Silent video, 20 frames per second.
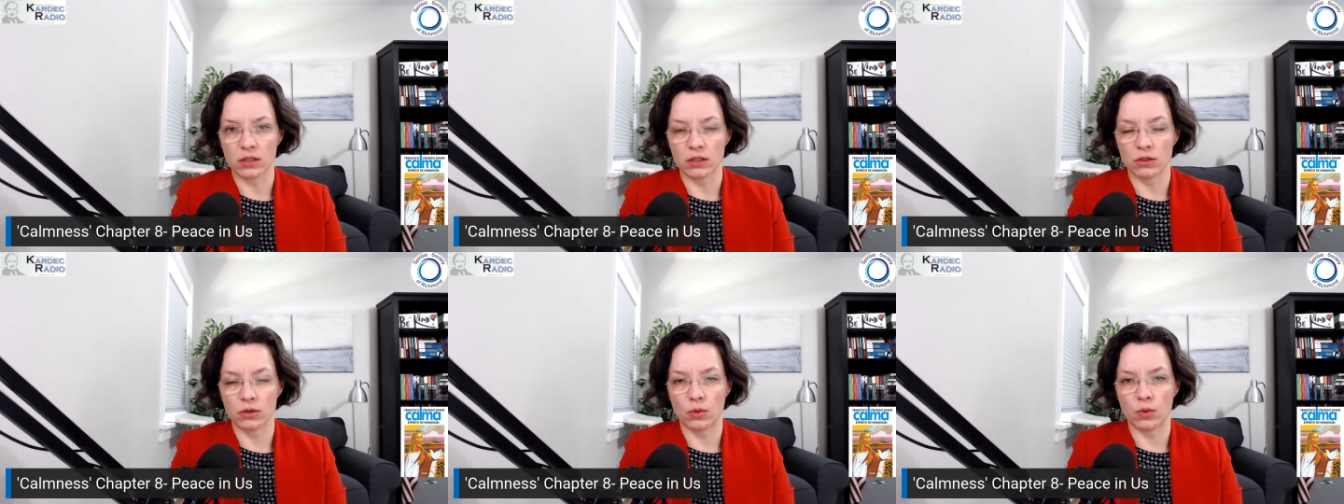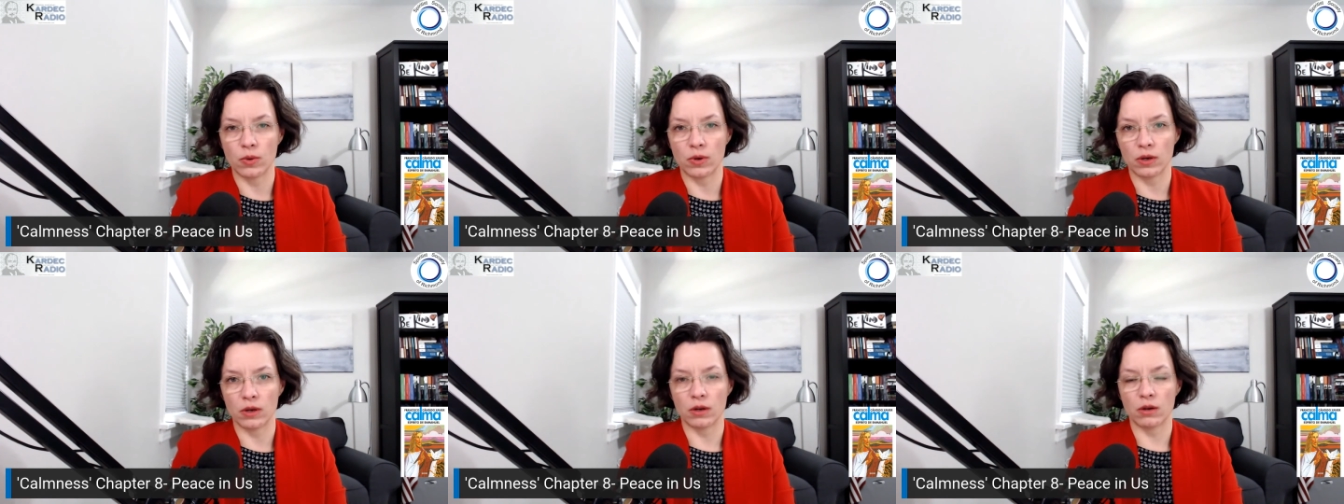
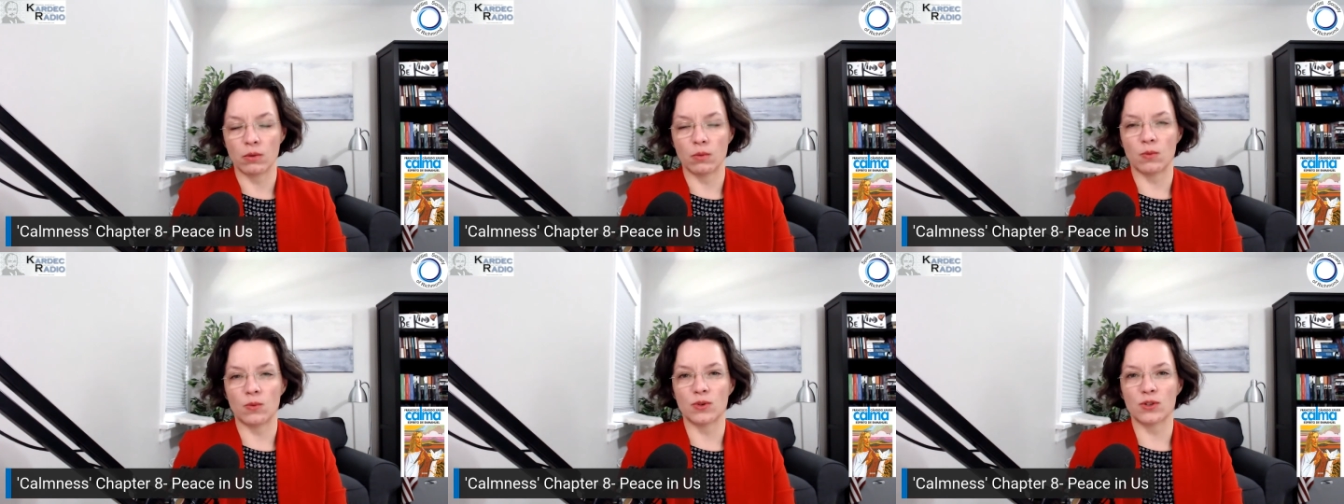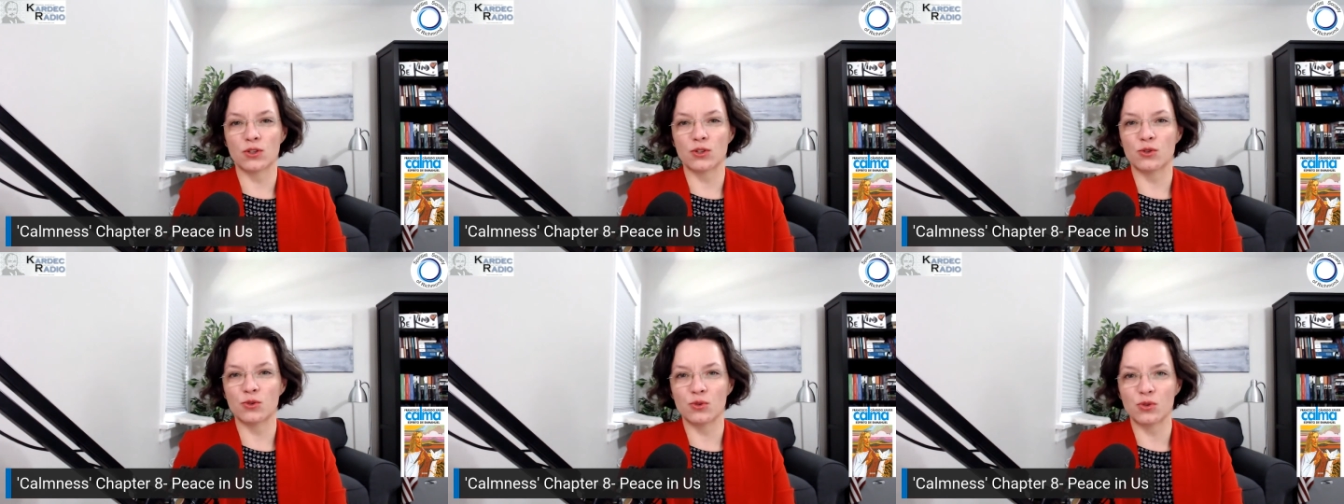So
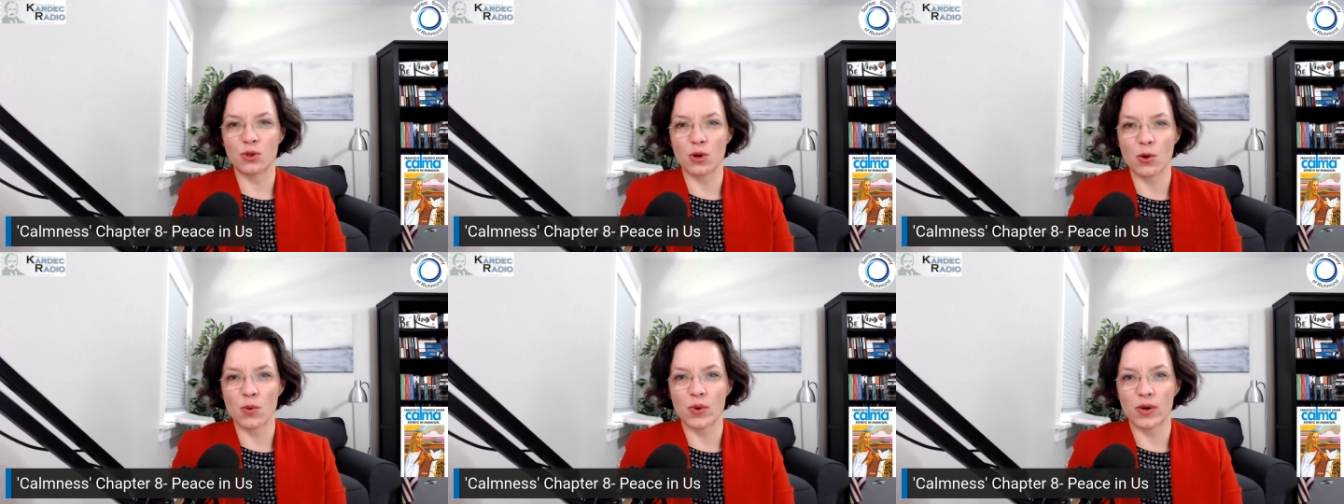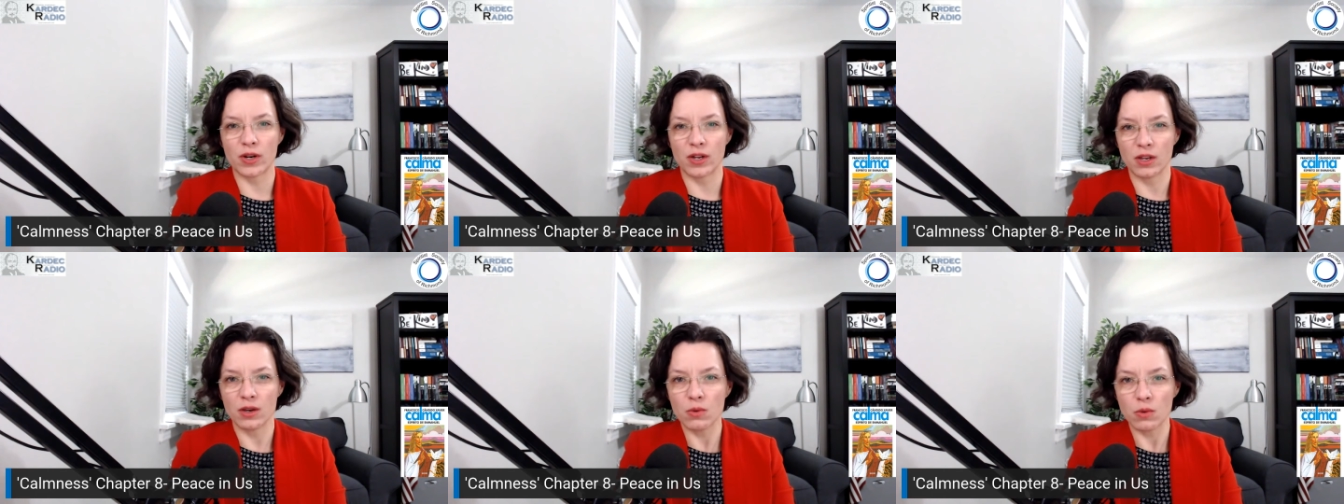once you know where
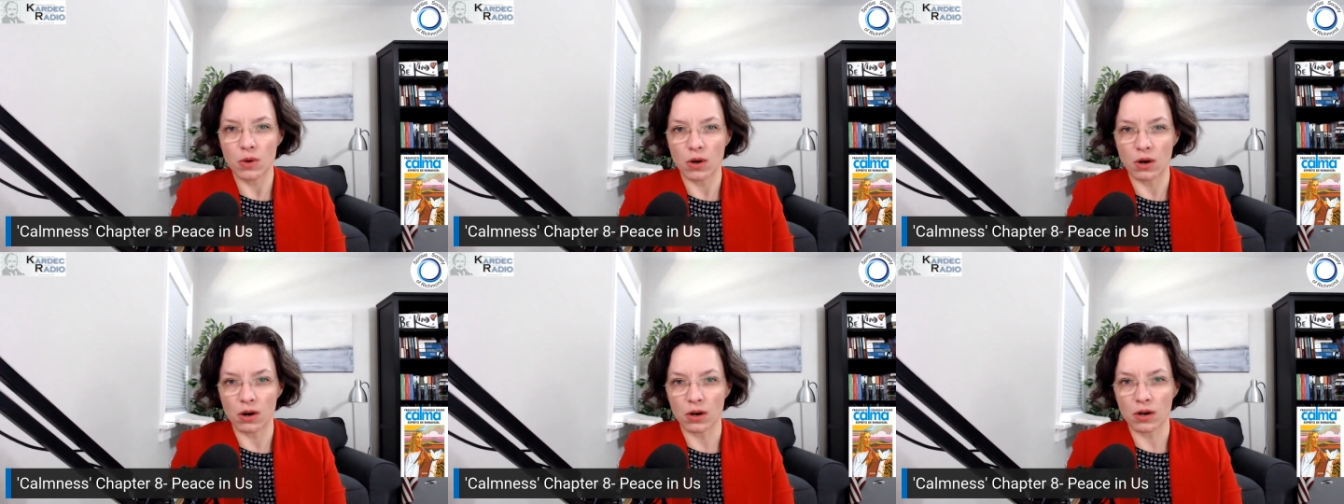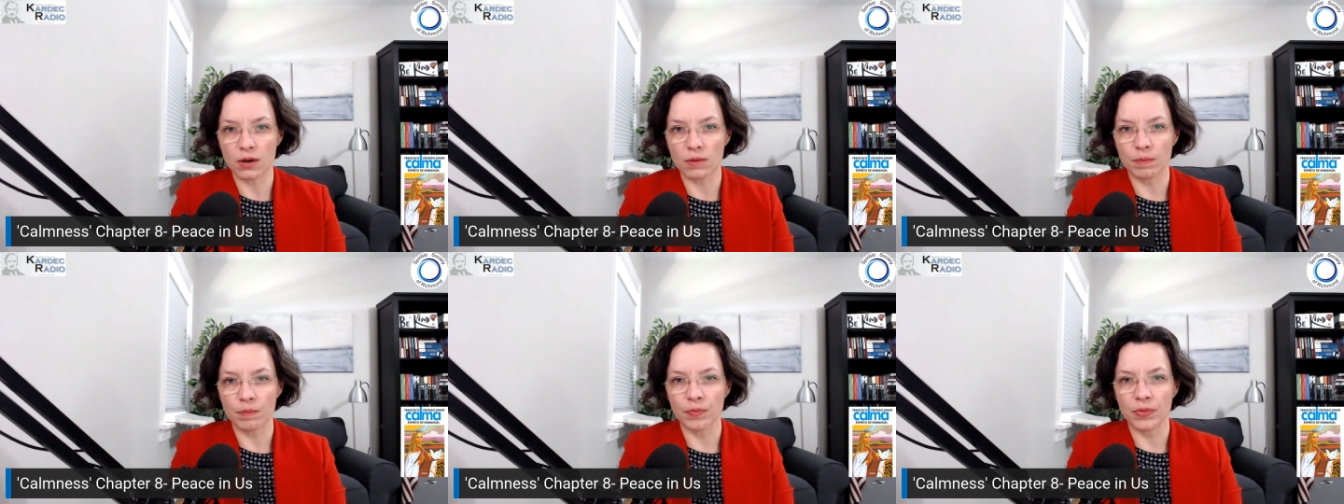you are,